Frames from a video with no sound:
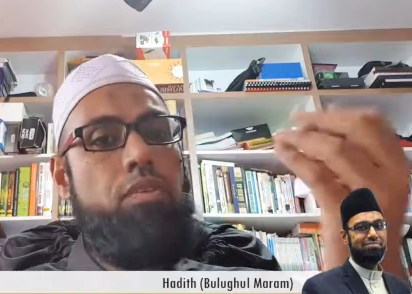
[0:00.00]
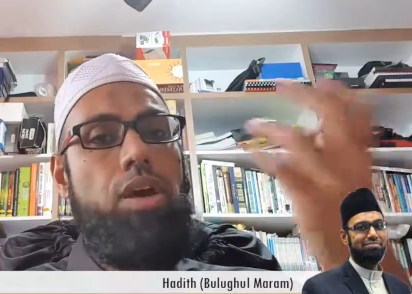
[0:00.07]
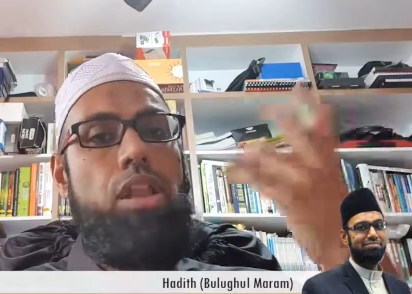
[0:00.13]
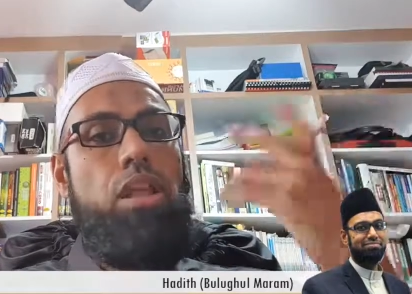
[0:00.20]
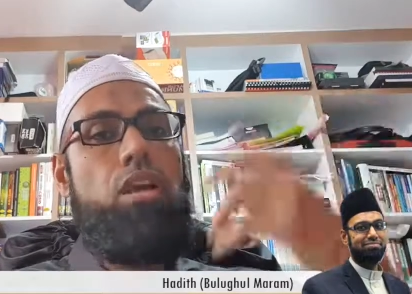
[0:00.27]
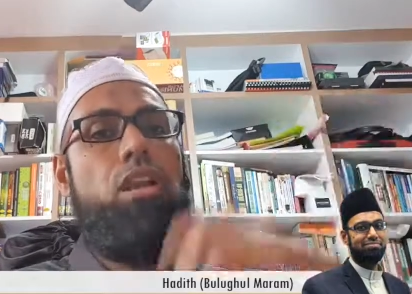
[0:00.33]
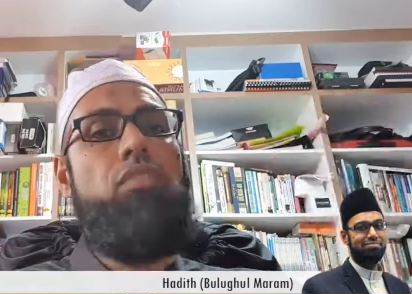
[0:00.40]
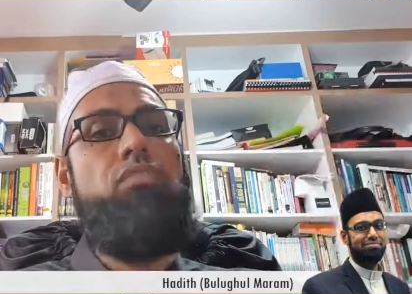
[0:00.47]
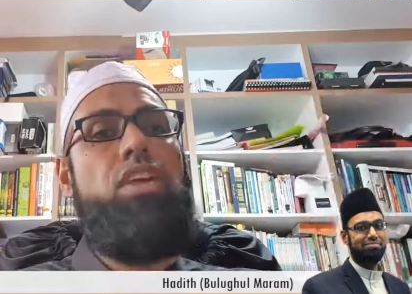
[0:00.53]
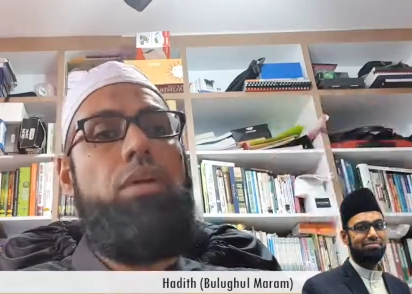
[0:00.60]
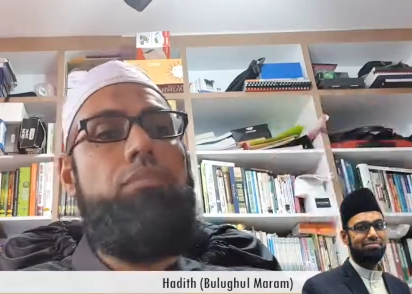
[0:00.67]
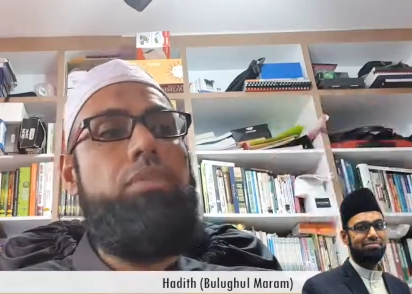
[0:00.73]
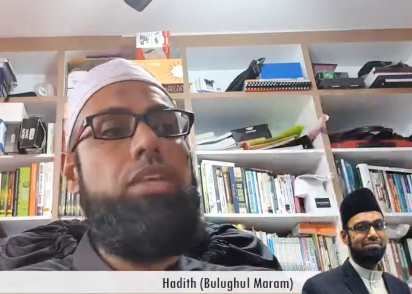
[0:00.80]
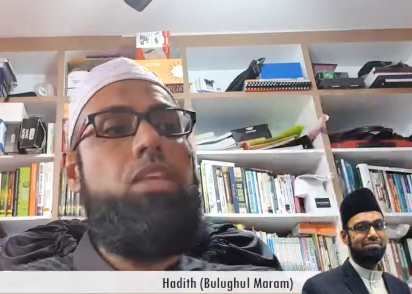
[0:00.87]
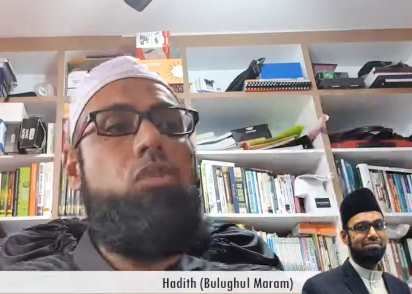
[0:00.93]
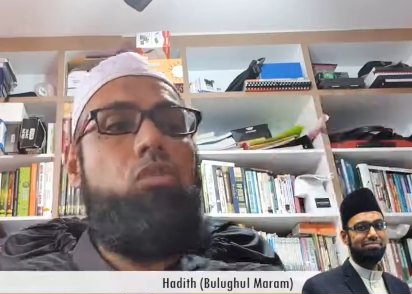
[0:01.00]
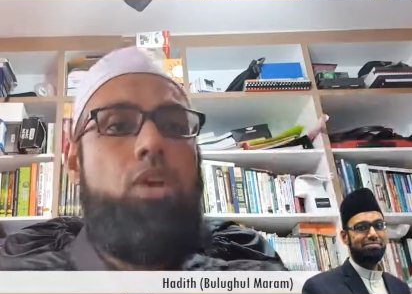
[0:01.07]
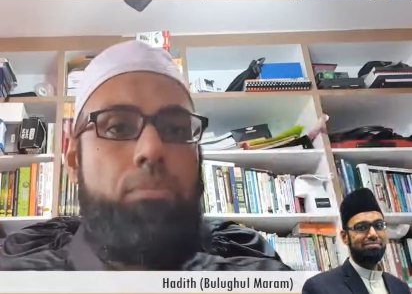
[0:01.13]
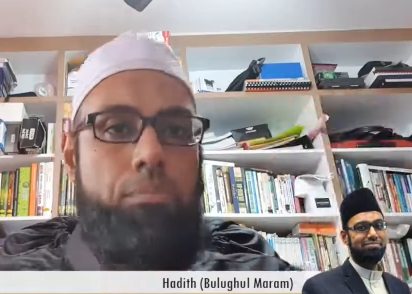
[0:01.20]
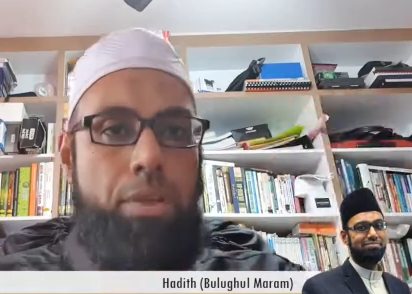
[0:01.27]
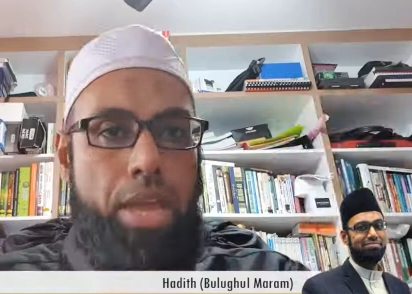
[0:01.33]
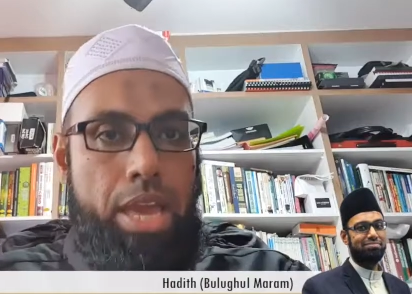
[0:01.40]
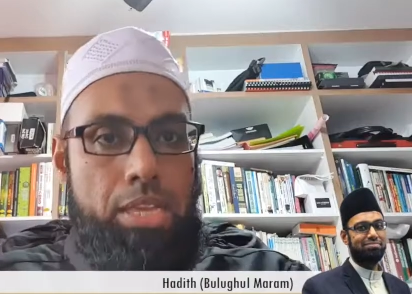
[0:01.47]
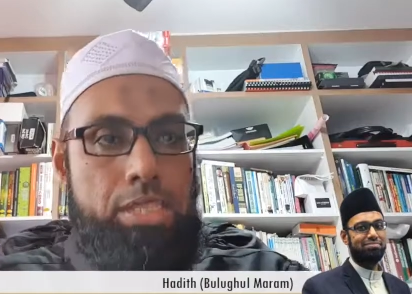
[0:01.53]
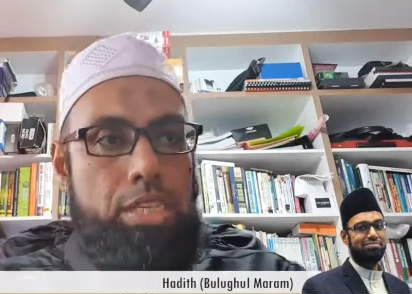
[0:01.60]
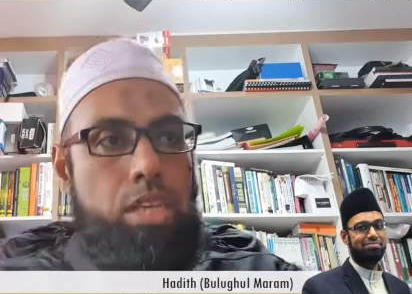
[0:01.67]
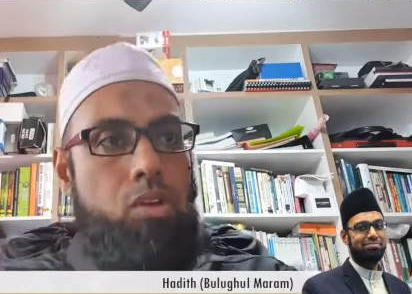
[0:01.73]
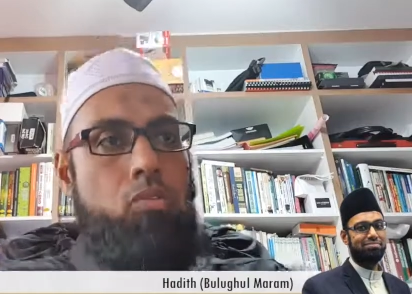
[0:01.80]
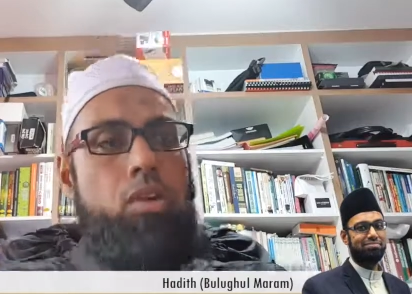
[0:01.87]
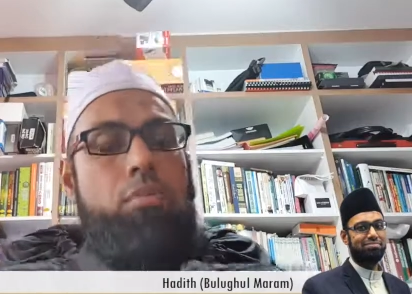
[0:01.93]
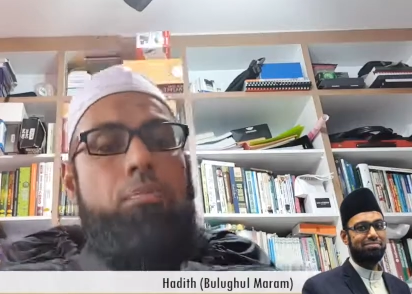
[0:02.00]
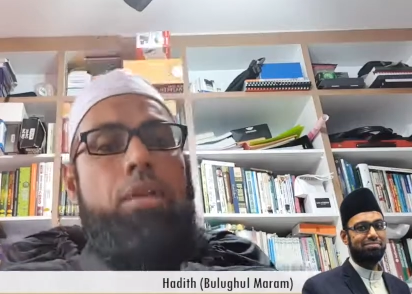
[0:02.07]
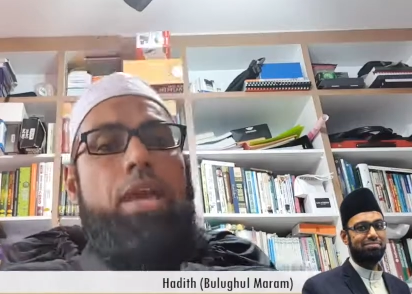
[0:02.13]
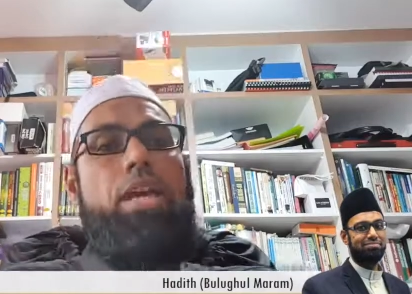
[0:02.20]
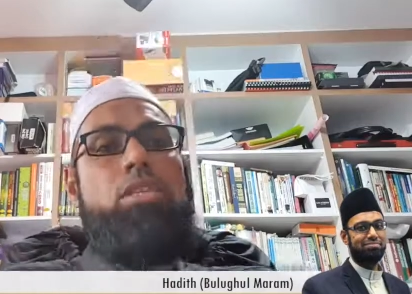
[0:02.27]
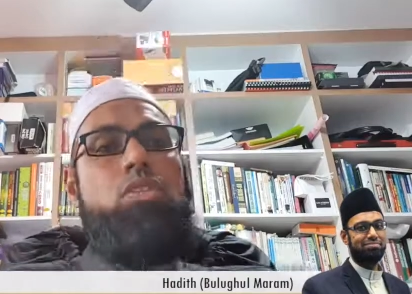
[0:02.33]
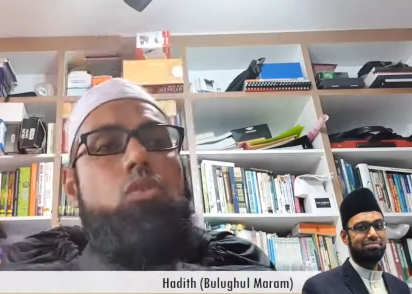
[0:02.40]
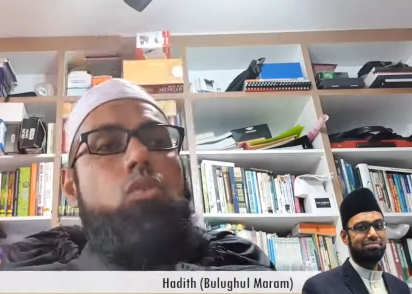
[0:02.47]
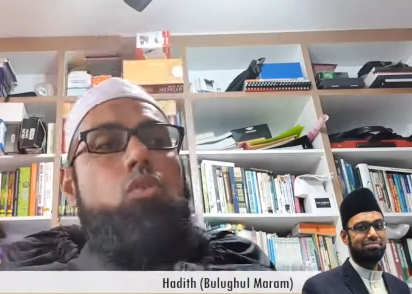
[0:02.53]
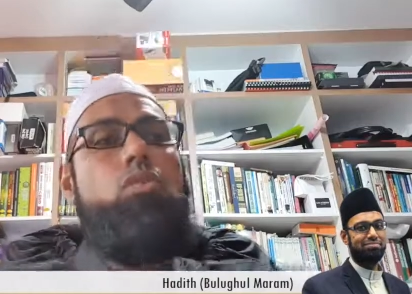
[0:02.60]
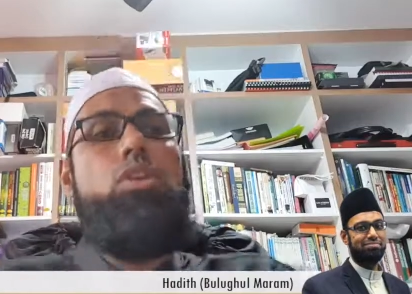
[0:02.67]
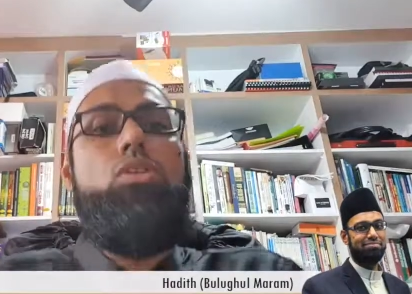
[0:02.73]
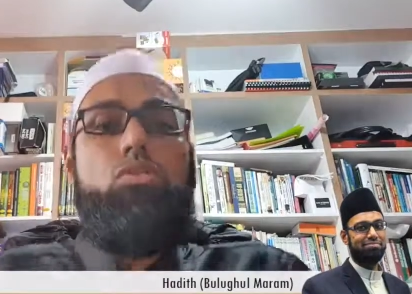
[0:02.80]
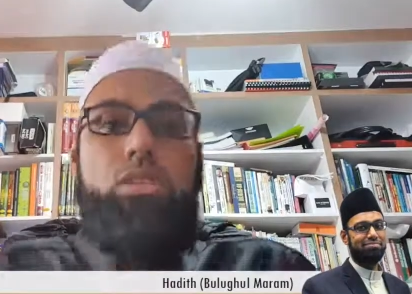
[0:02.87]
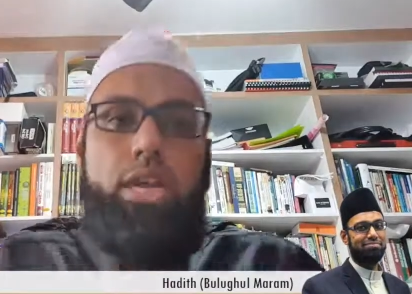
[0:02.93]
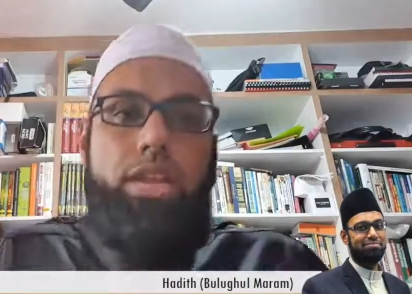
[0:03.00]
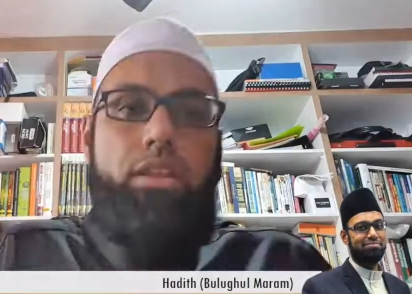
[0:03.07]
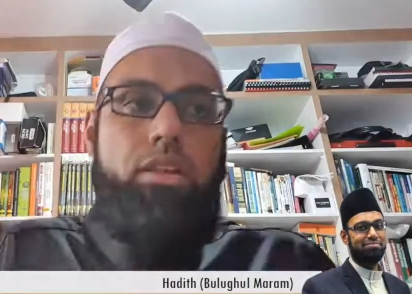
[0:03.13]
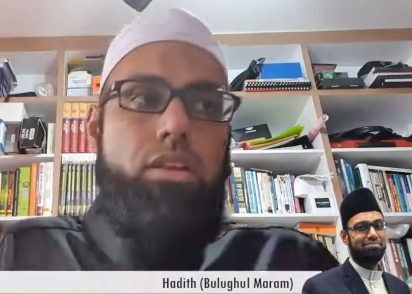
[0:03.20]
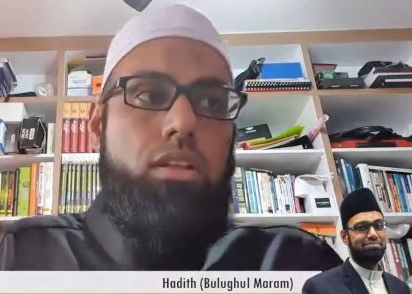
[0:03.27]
Speaker 1: A lot of them, in the workplace, in our workplace, we use that.